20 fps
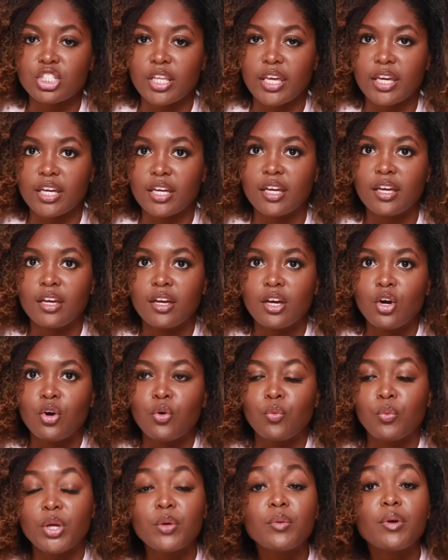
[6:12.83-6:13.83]
Like
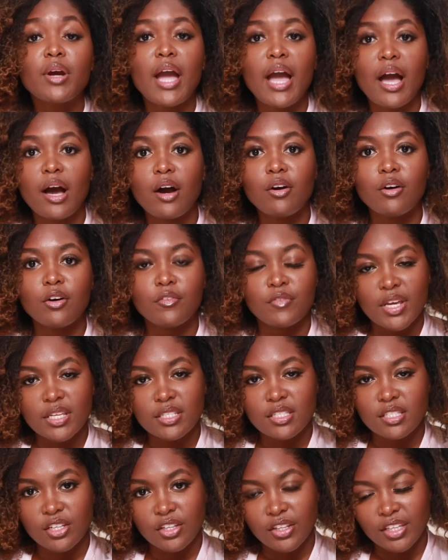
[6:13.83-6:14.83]
we were out of
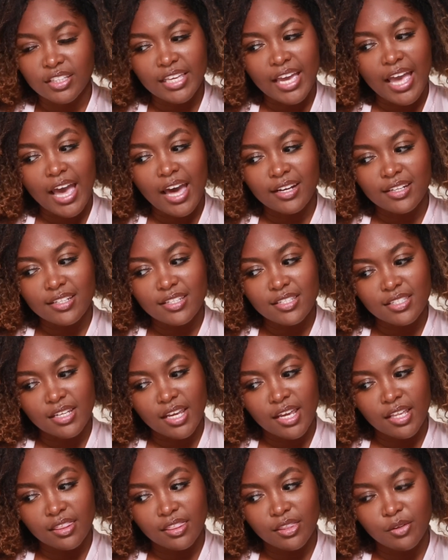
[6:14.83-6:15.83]
Necessaire, like they hadn't
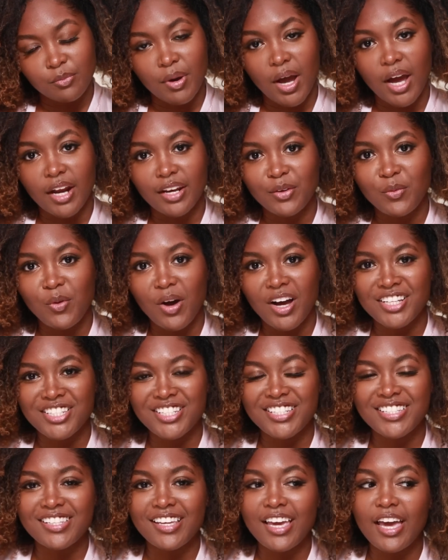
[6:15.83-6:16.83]
sent the body
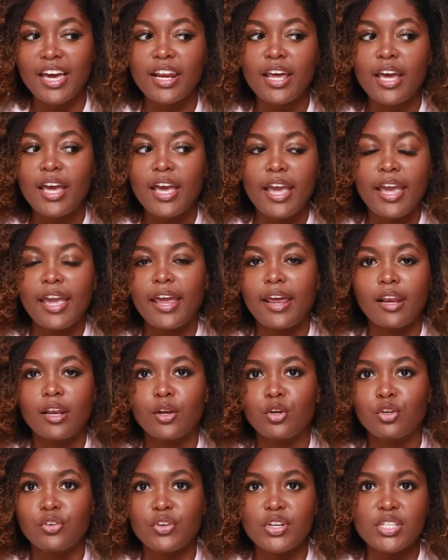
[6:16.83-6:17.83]
washes yet,
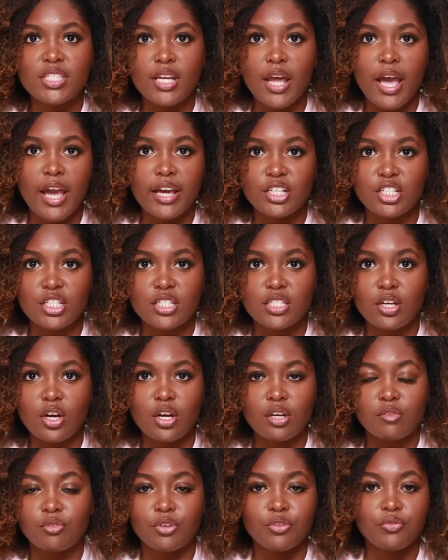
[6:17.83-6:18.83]
and Chris and I just
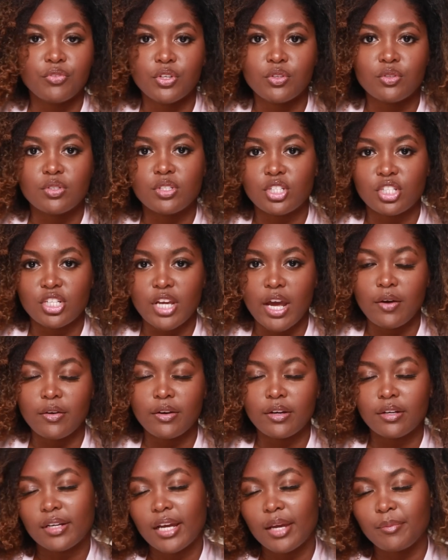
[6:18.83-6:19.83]
refused to
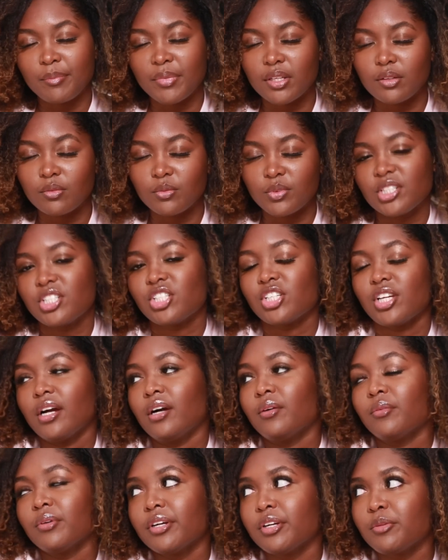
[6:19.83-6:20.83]
shower. I mean, we
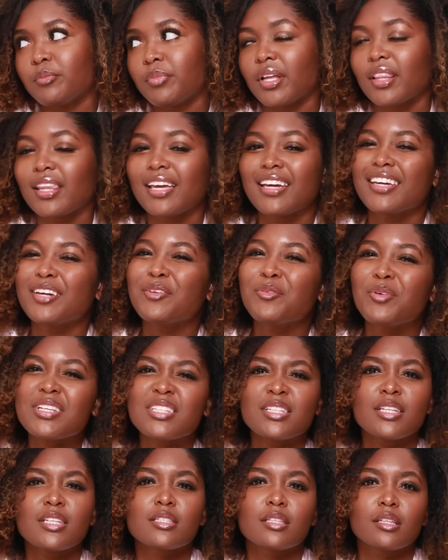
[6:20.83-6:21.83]
showered, but like it
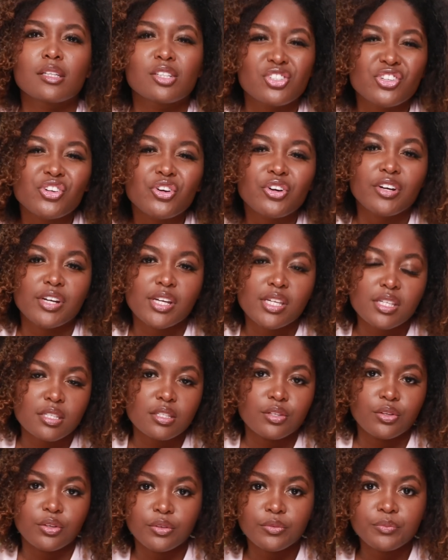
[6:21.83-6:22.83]
wasn't as
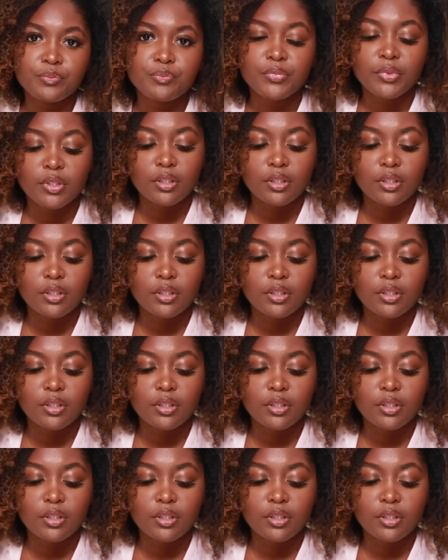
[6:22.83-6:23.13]
luxurious, you know?